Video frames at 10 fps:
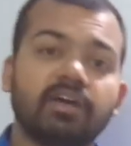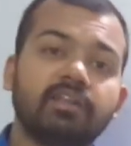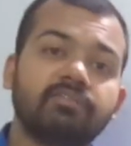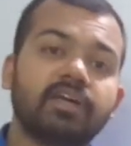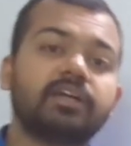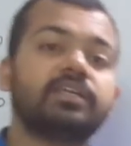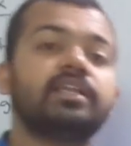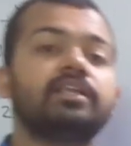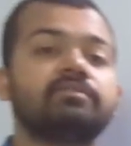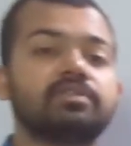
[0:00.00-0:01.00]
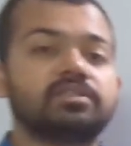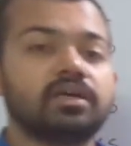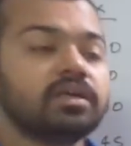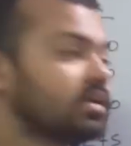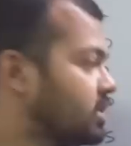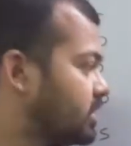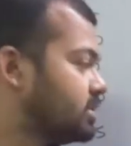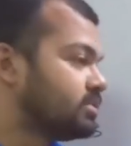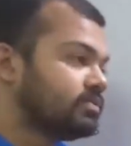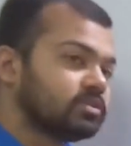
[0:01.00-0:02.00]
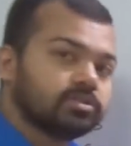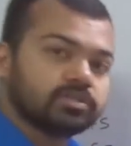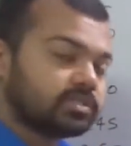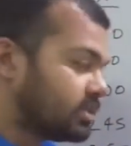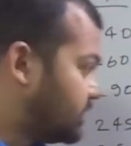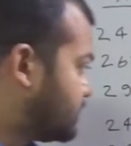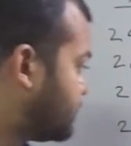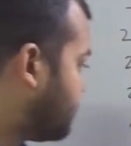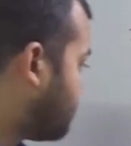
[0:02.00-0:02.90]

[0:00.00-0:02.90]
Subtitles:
while we are dealing with the individual series.